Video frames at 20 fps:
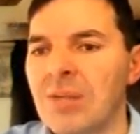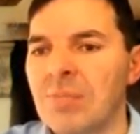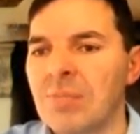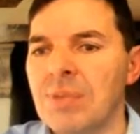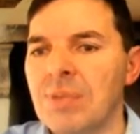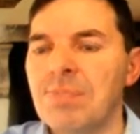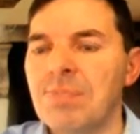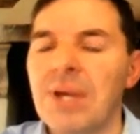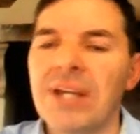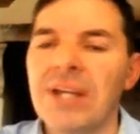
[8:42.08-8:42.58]

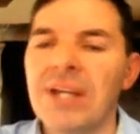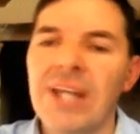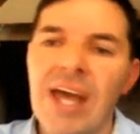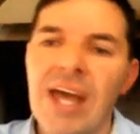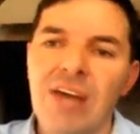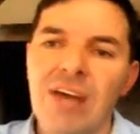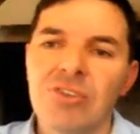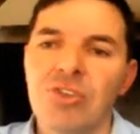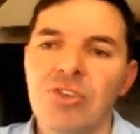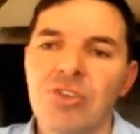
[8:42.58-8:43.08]
be paid
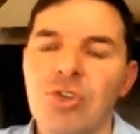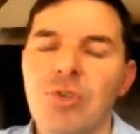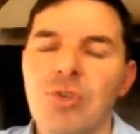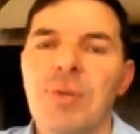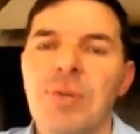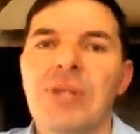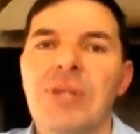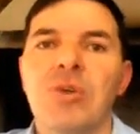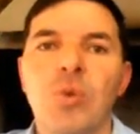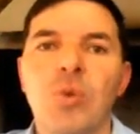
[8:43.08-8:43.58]
out to you.
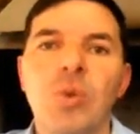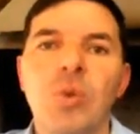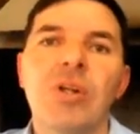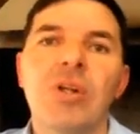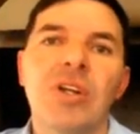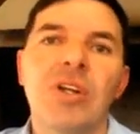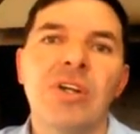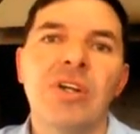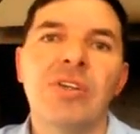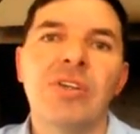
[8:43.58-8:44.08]
But you
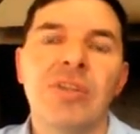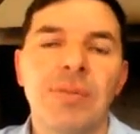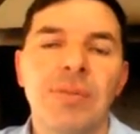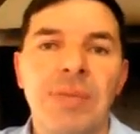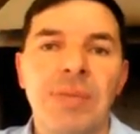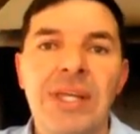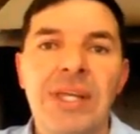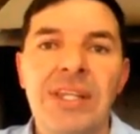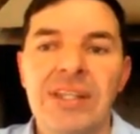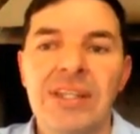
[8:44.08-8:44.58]
will earn
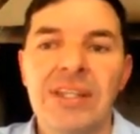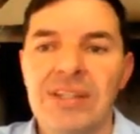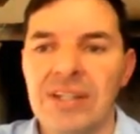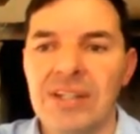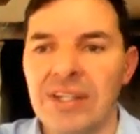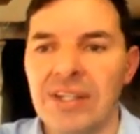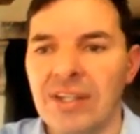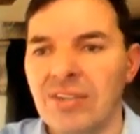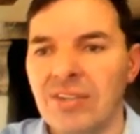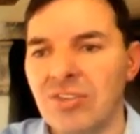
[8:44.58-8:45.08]

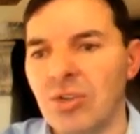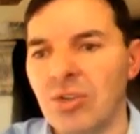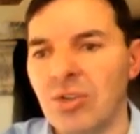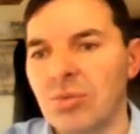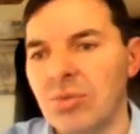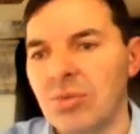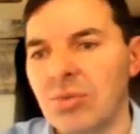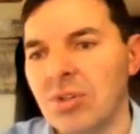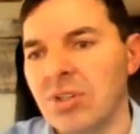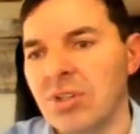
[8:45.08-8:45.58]
immediately,
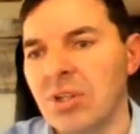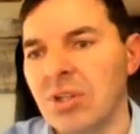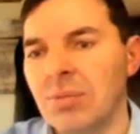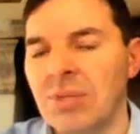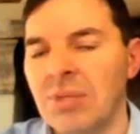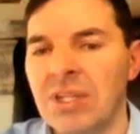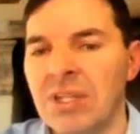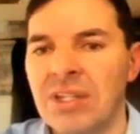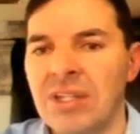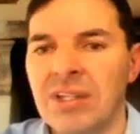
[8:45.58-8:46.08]
start earning
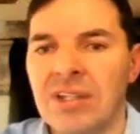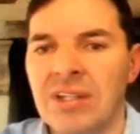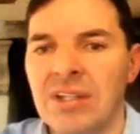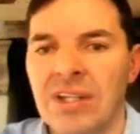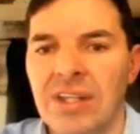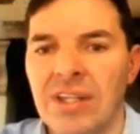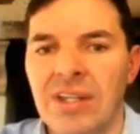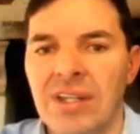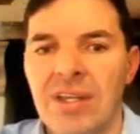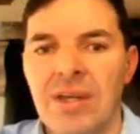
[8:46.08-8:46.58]

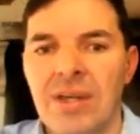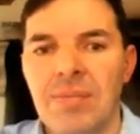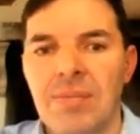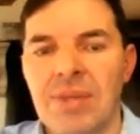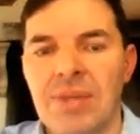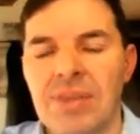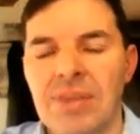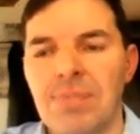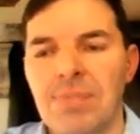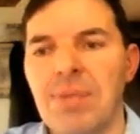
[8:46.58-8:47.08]
immediately.
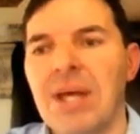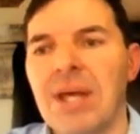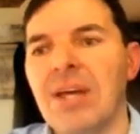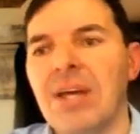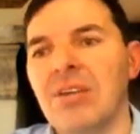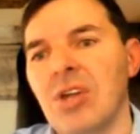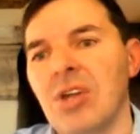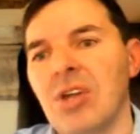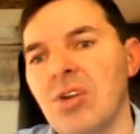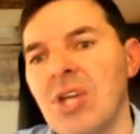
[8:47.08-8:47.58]
But the
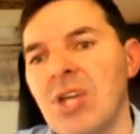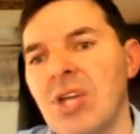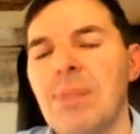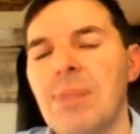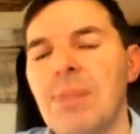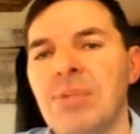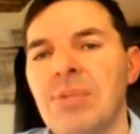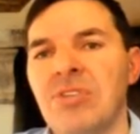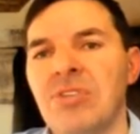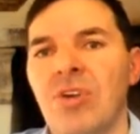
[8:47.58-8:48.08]
payout only
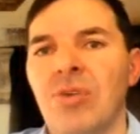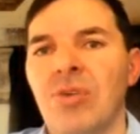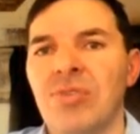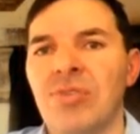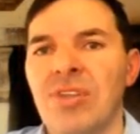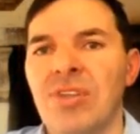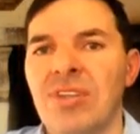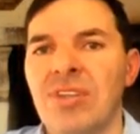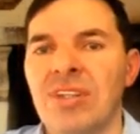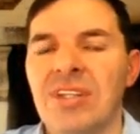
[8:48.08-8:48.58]
happens
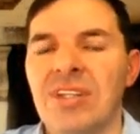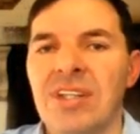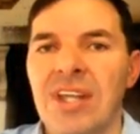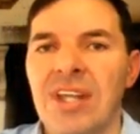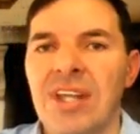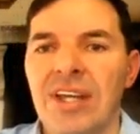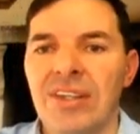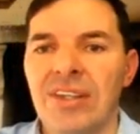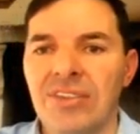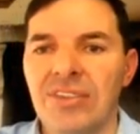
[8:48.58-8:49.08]
after 30
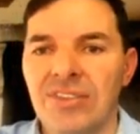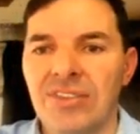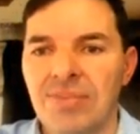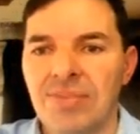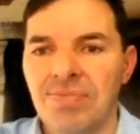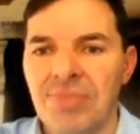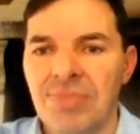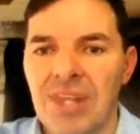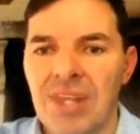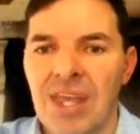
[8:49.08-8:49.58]
days
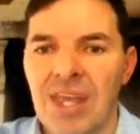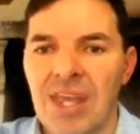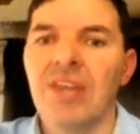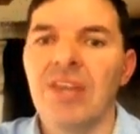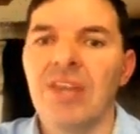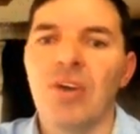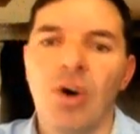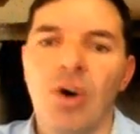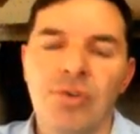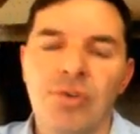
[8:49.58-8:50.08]

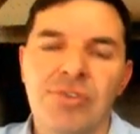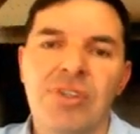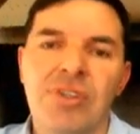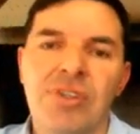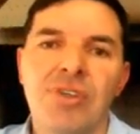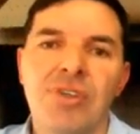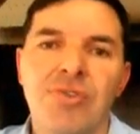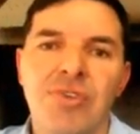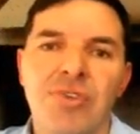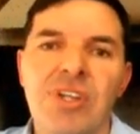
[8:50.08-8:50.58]
and after
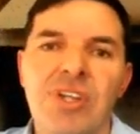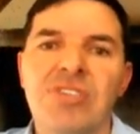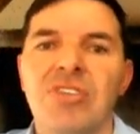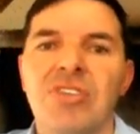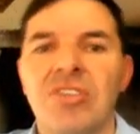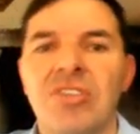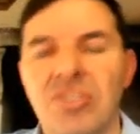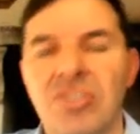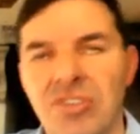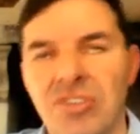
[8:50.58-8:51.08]
you've reached
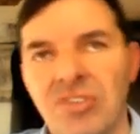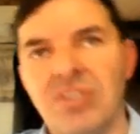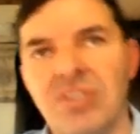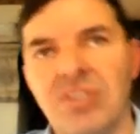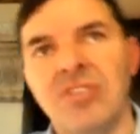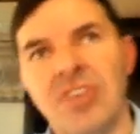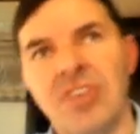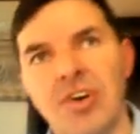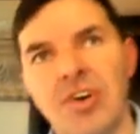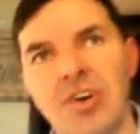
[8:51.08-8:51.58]

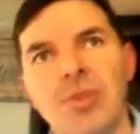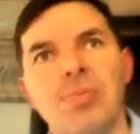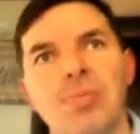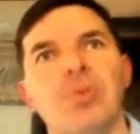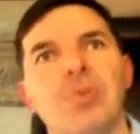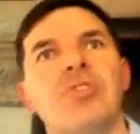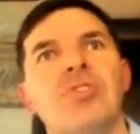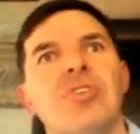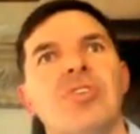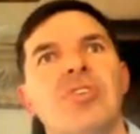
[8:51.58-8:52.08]

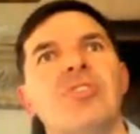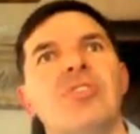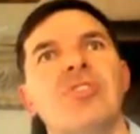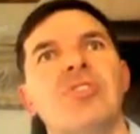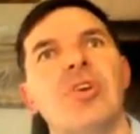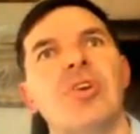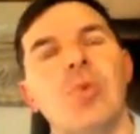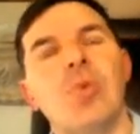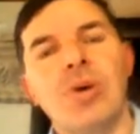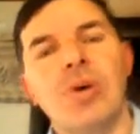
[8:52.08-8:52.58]

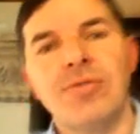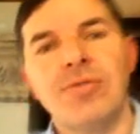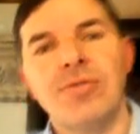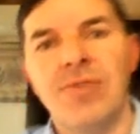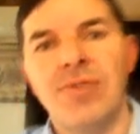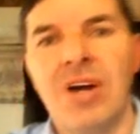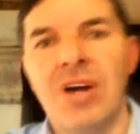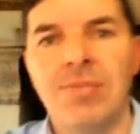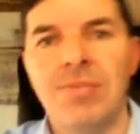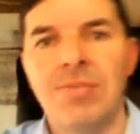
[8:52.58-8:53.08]

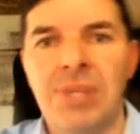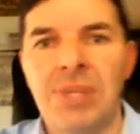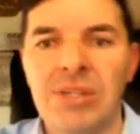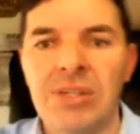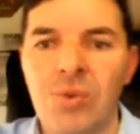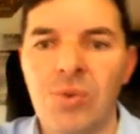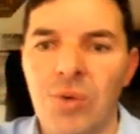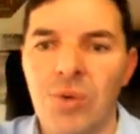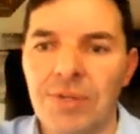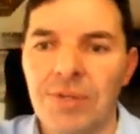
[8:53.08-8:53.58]
0.0015
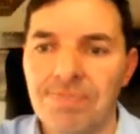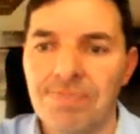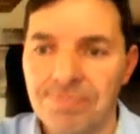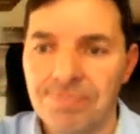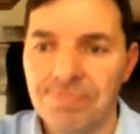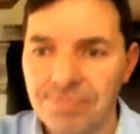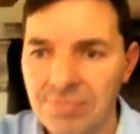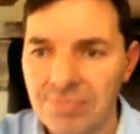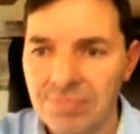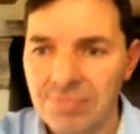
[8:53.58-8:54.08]
Bitcoin.
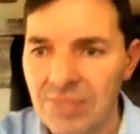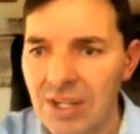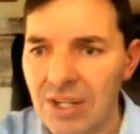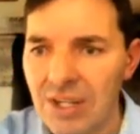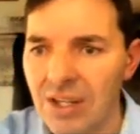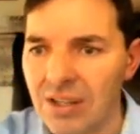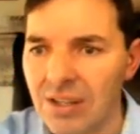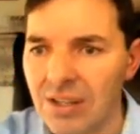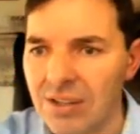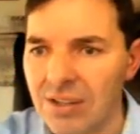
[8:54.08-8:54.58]

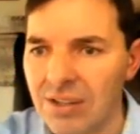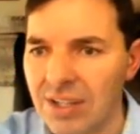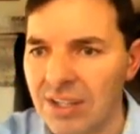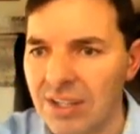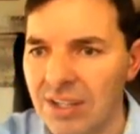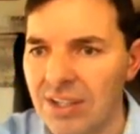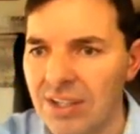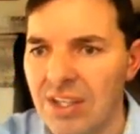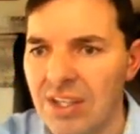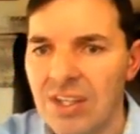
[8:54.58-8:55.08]

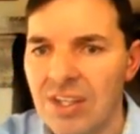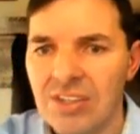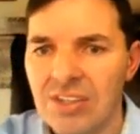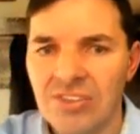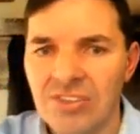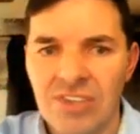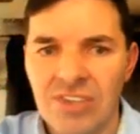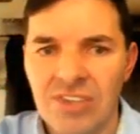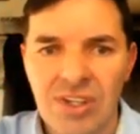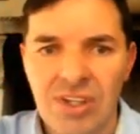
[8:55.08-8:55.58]
Okay,
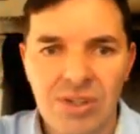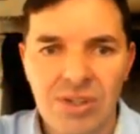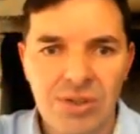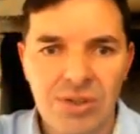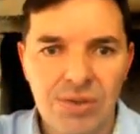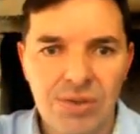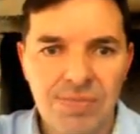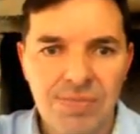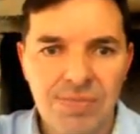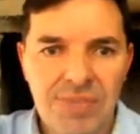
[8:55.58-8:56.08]

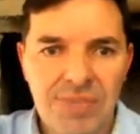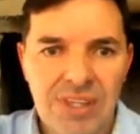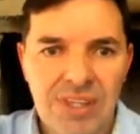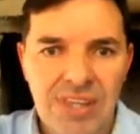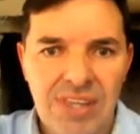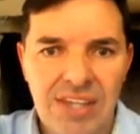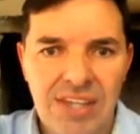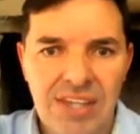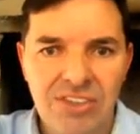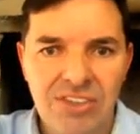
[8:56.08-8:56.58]
so
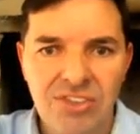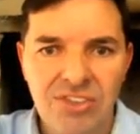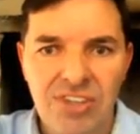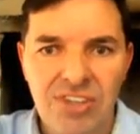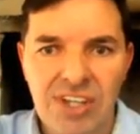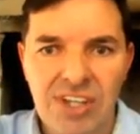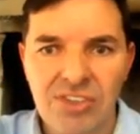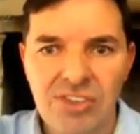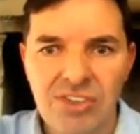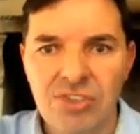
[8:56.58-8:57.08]
that has
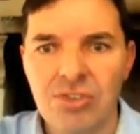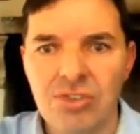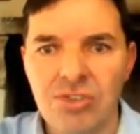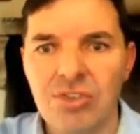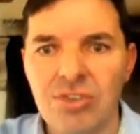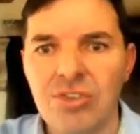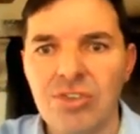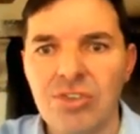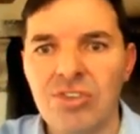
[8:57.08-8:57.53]
changed to